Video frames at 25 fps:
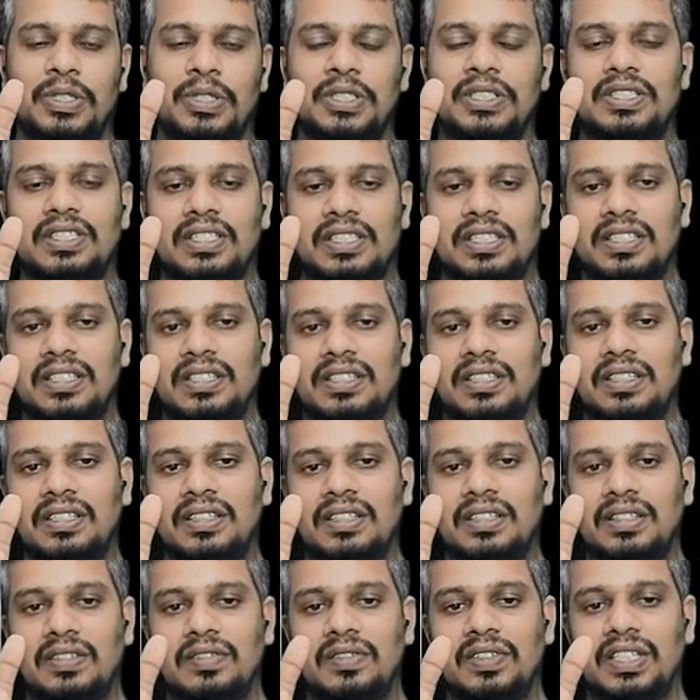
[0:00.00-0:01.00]

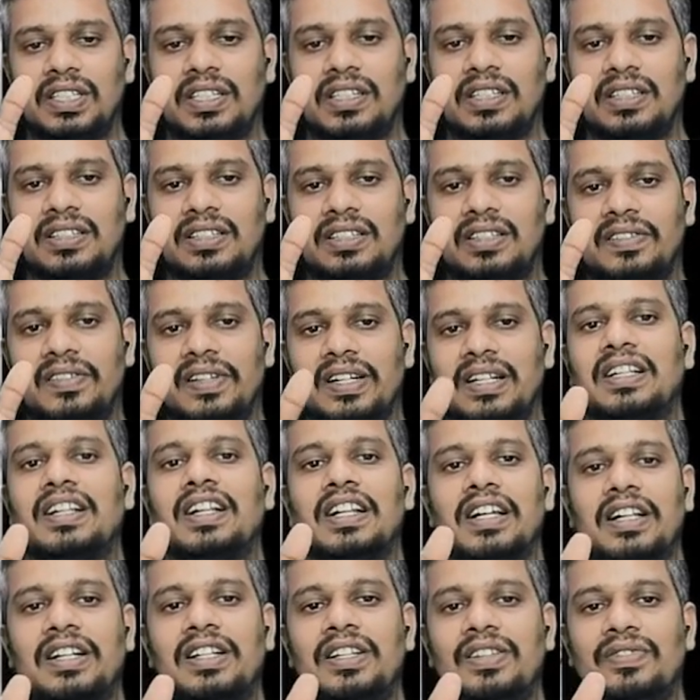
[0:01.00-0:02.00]
picture which it will
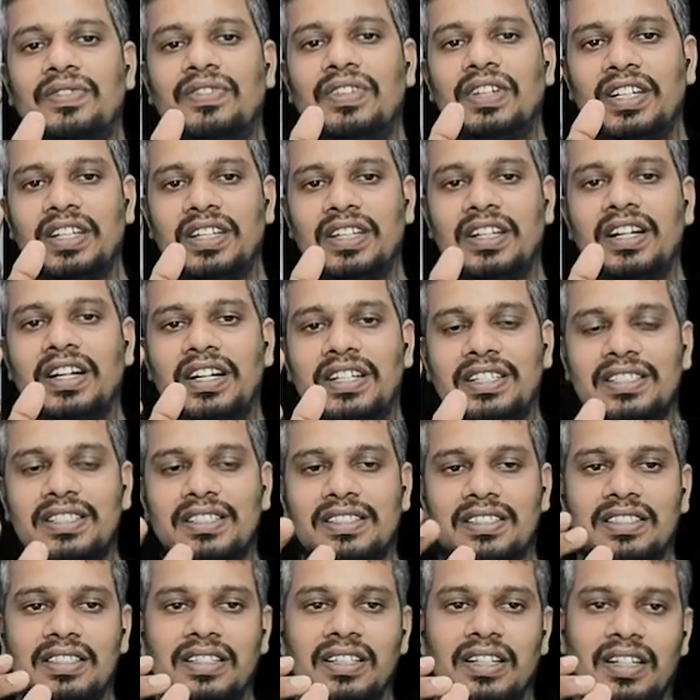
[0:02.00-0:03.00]
clarify
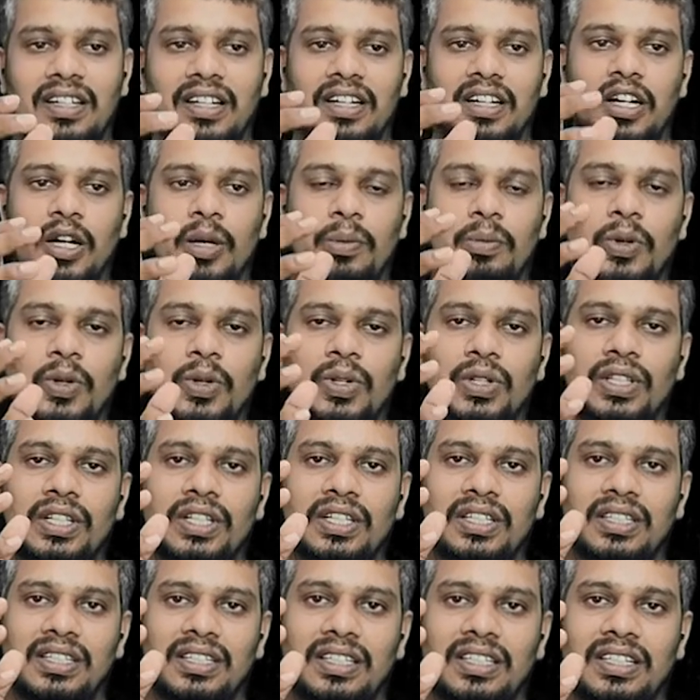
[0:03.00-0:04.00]
us about
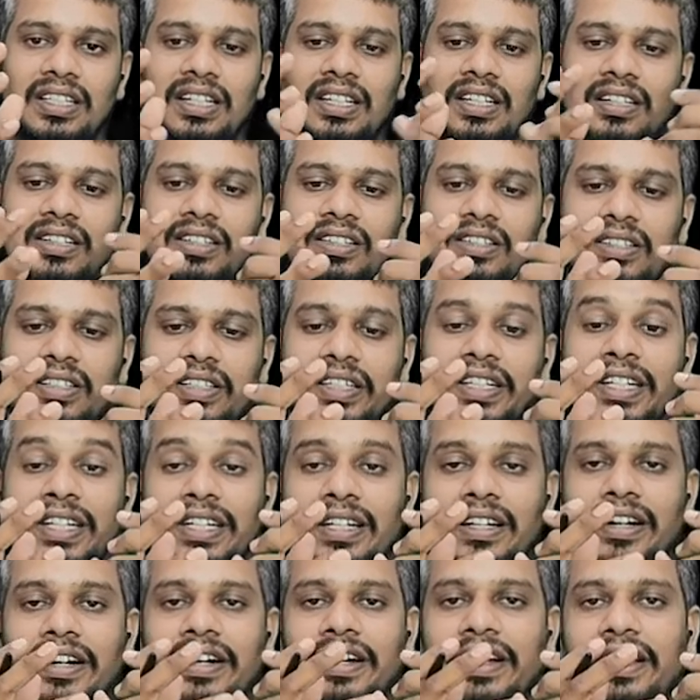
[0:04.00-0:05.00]
the
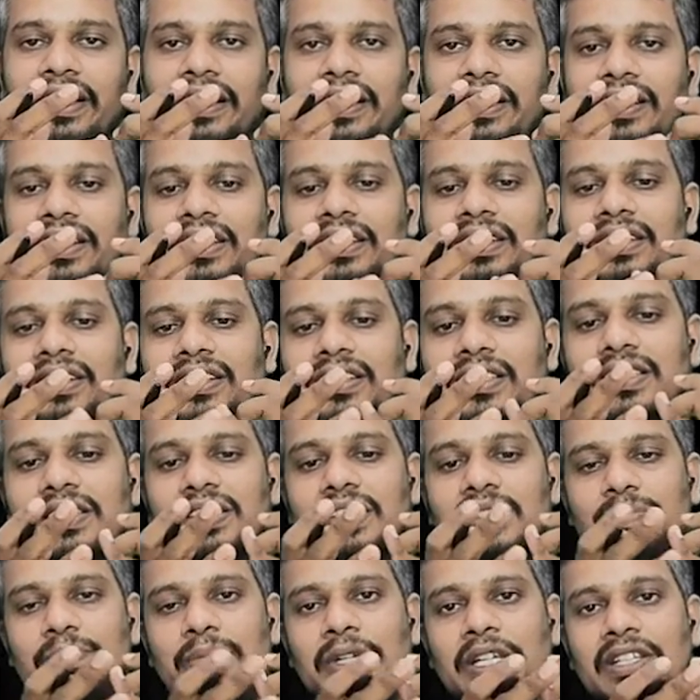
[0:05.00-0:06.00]
electronic ionic
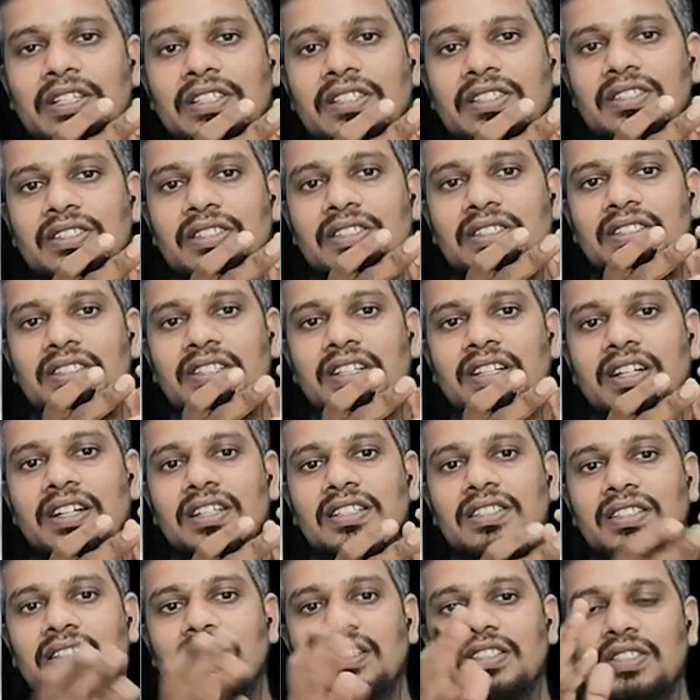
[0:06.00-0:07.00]
space charge
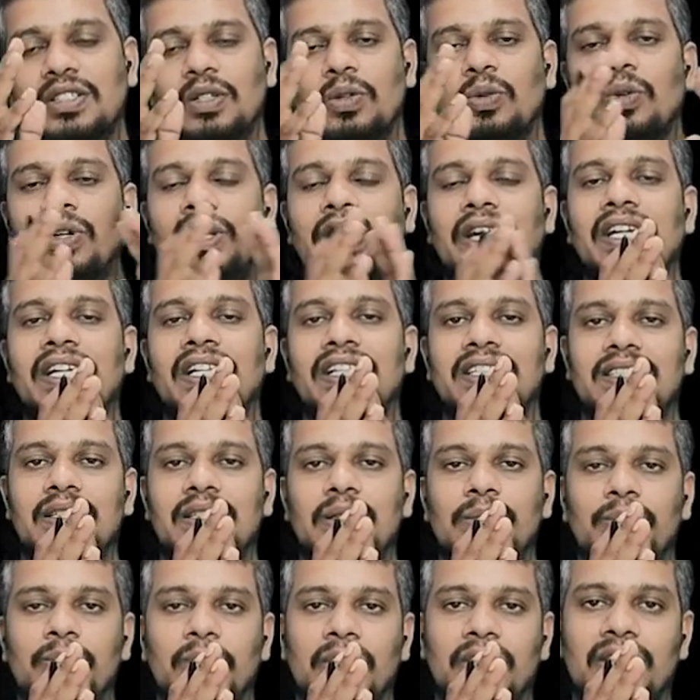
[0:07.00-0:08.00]
as well as the
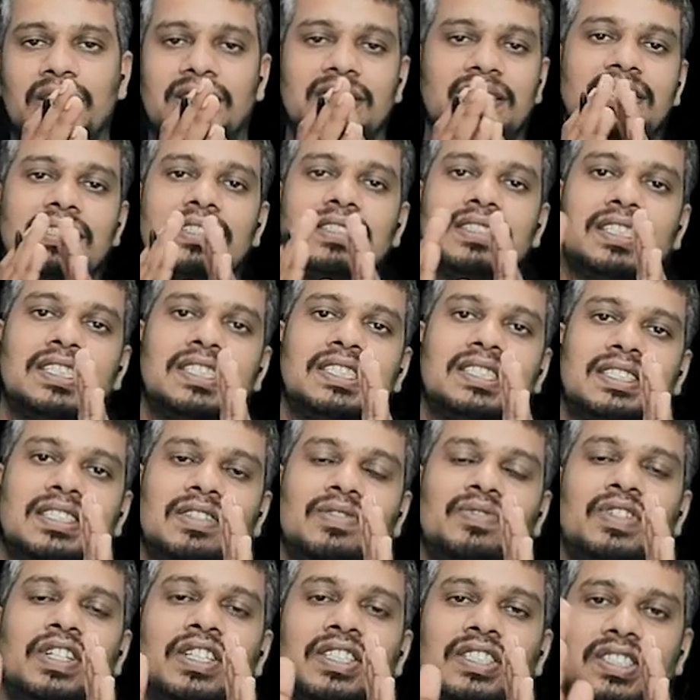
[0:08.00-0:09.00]
orientation polarization
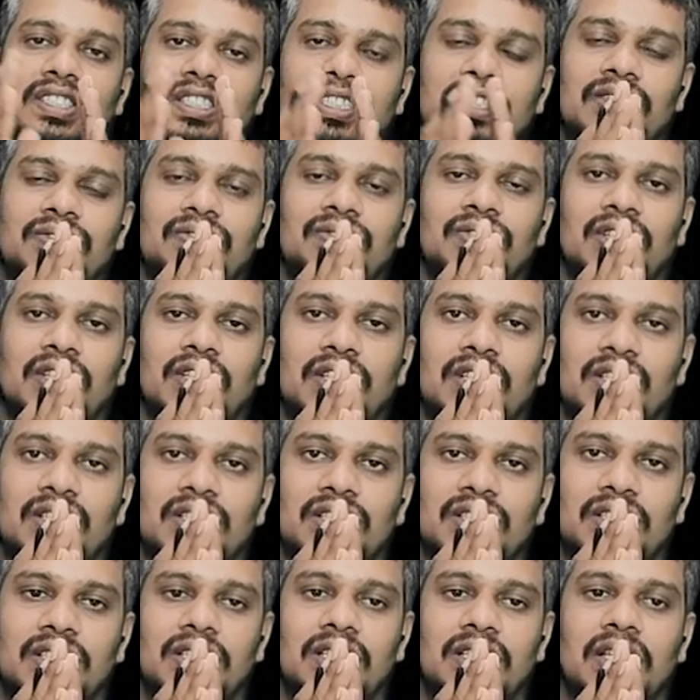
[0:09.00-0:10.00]
as a function of
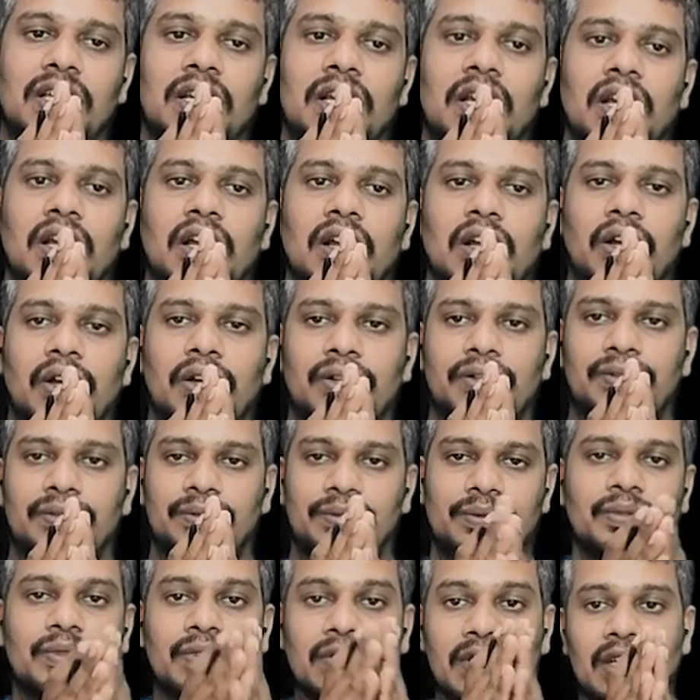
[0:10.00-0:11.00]
frequency.
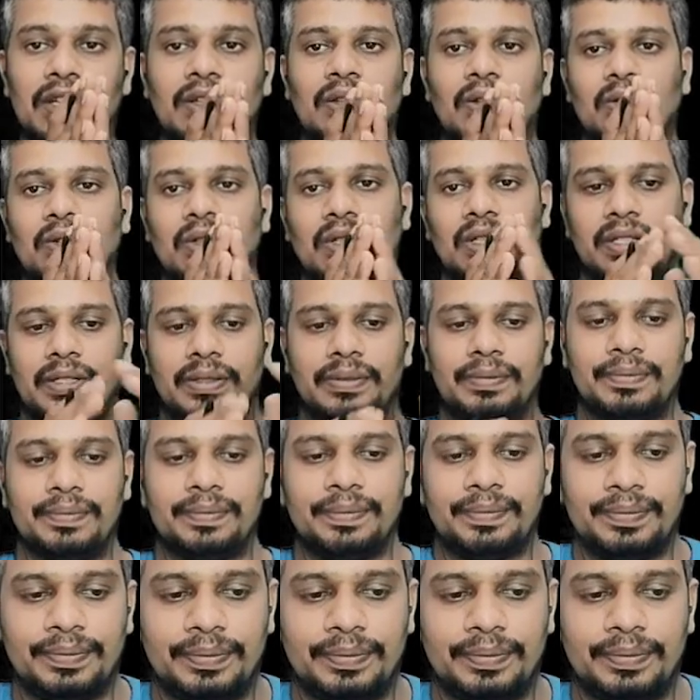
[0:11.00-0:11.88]
Thank you all.